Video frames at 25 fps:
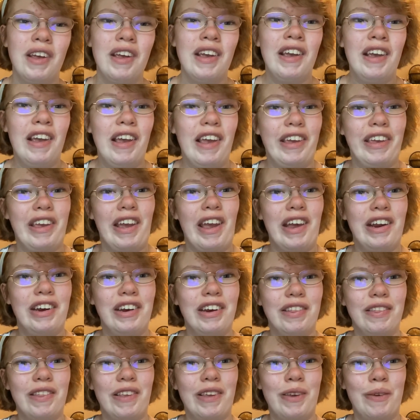Again,
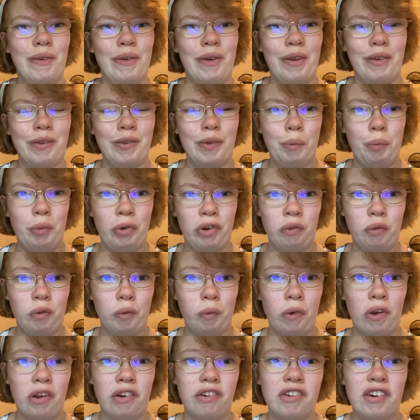thank you guys so much for
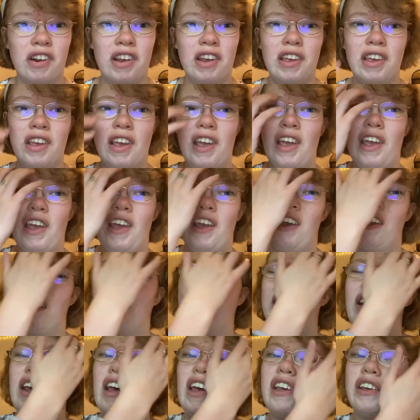watching, and
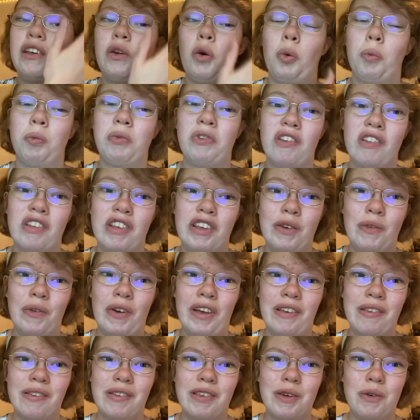I hope to see you guys
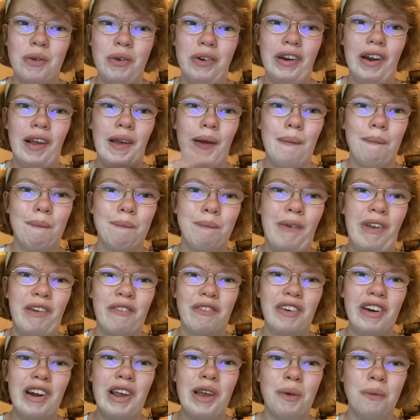soon. Bye for
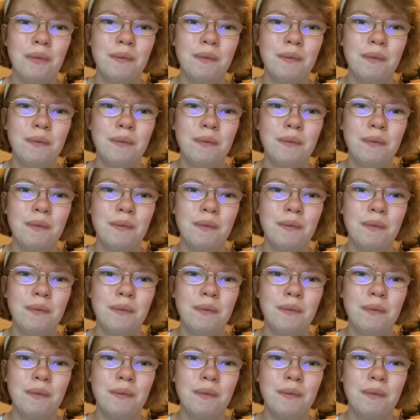now.